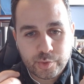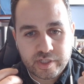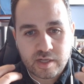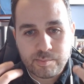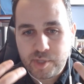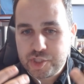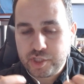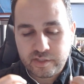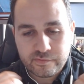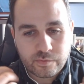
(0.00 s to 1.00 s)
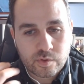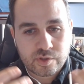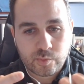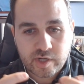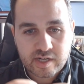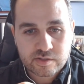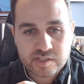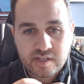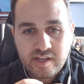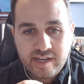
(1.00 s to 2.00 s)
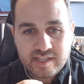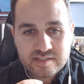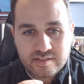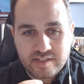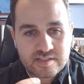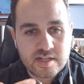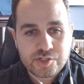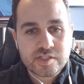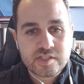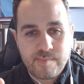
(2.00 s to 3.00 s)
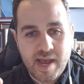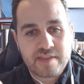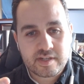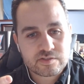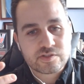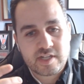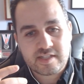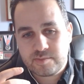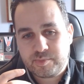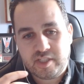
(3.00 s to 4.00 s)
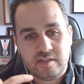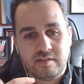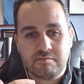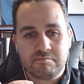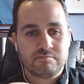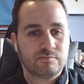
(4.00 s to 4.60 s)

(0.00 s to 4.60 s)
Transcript: doing a budgeting for the warehouse, it's it's not just a math exercise. I mean,